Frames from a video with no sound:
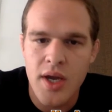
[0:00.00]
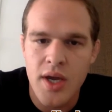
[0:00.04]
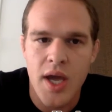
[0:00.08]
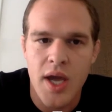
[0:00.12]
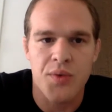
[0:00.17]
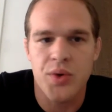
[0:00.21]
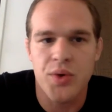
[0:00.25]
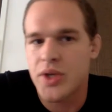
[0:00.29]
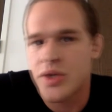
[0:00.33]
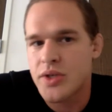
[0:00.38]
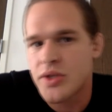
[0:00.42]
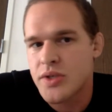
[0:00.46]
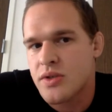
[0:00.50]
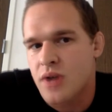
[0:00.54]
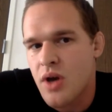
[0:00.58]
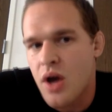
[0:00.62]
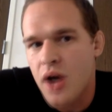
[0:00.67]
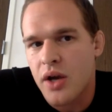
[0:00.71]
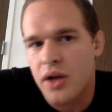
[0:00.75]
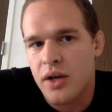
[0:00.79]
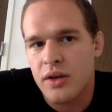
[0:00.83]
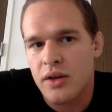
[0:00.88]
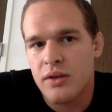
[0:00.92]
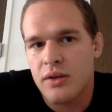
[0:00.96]
and really just
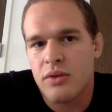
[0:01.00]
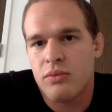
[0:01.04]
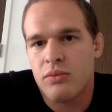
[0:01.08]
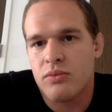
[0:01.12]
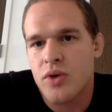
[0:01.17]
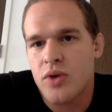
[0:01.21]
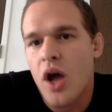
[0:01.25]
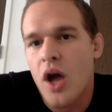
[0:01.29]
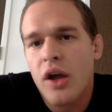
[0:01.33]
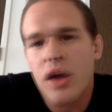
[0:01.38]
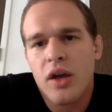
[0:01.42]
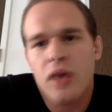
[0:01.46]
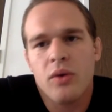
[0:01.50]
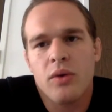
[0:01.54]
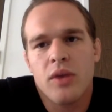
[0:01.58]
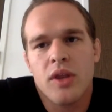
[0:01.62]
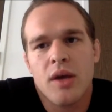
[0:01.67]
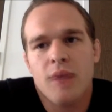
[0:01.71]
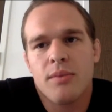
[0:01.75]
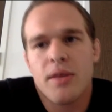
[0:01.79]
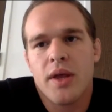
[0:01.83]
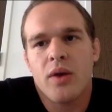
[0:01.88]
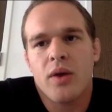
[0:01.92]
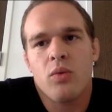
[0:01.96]
talking with
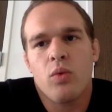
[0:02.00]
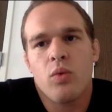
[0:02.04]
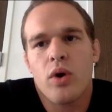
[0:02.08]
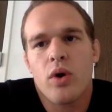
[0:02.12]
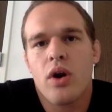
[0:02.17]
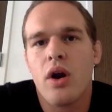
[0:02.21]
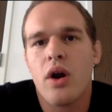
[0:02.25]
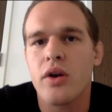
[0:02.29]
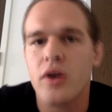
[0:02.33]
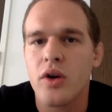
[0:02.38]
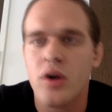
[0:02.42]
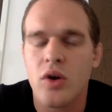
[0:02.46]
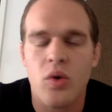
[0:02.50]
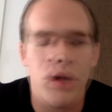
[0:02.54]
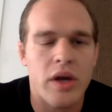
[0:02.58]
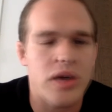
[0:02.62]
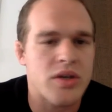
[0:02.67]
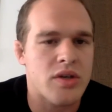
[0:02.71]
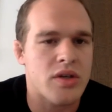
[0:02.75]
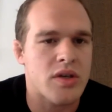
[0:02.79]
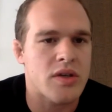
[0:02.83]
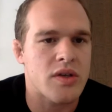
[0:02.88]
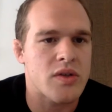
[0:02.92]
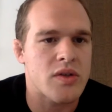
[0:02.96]
them, like, what are your
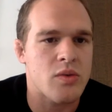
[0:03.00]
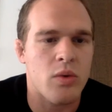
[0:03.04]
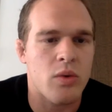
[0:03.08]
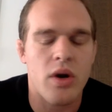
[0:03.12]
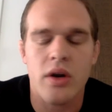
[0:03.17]
questions?